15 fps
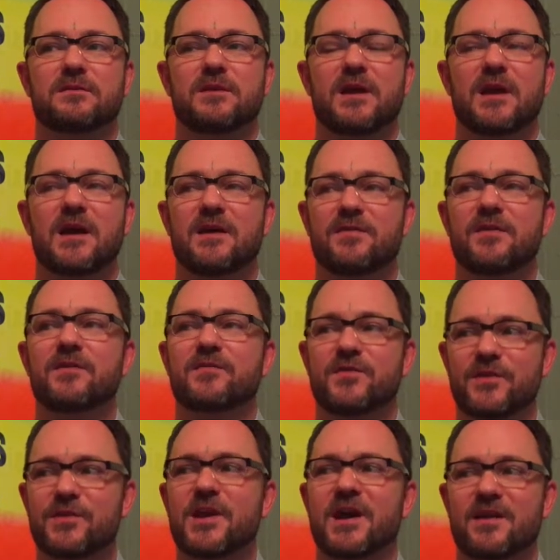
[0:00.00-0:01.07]
yeah, there,
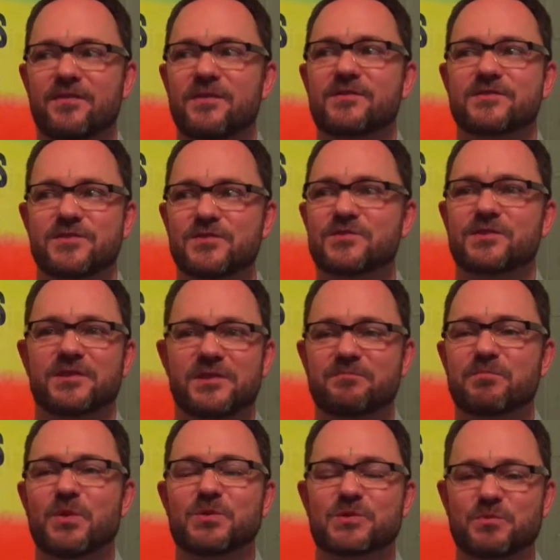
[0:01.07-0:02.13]
there, yeah, there's usually
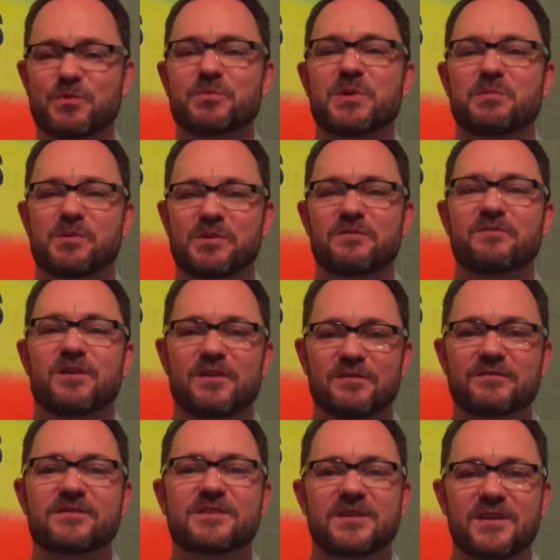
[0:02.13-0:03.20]
multiple people involved.